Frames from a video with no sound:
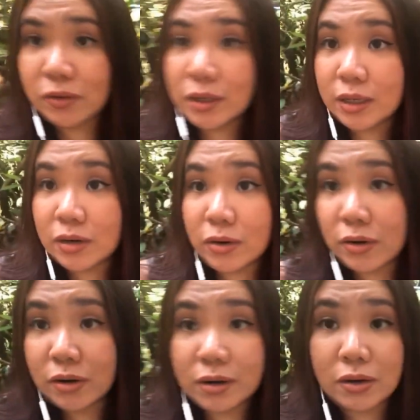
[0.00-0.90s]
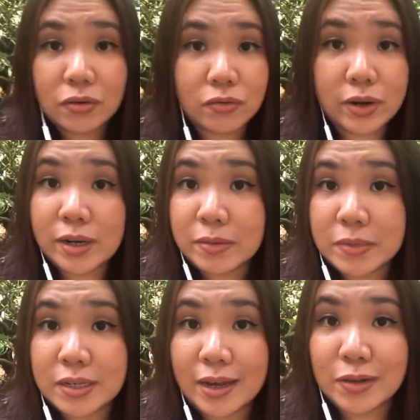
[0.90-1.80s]
hear random
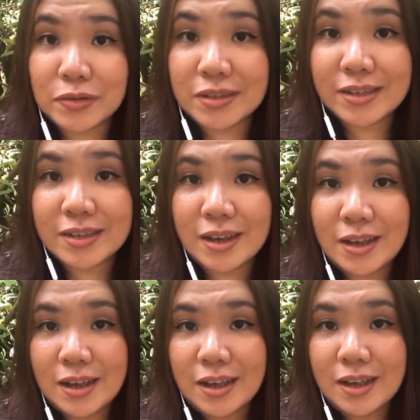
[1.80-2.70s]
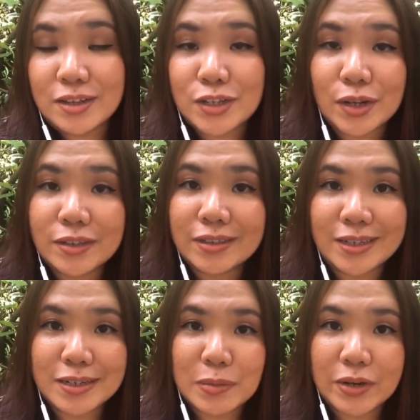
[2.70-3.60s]
sounds, it's all in
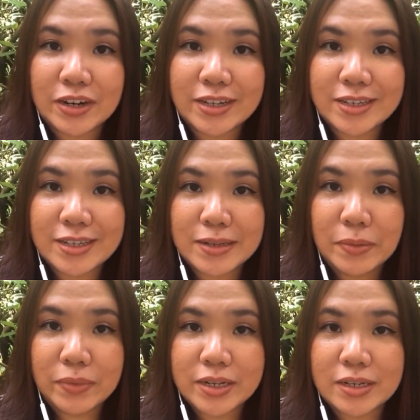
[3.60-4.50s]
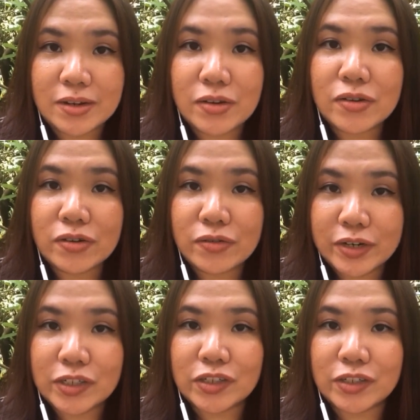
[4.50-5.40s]
the experience. Makes it
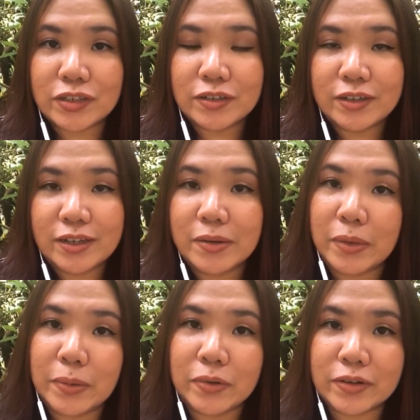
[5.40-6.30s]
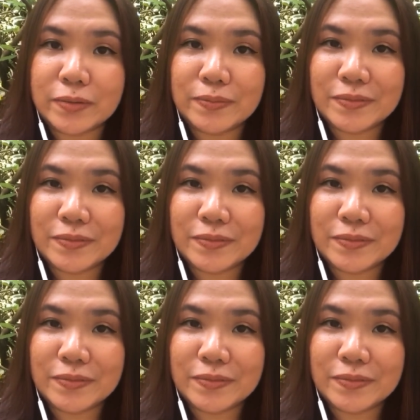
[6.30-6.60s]
richer in my book.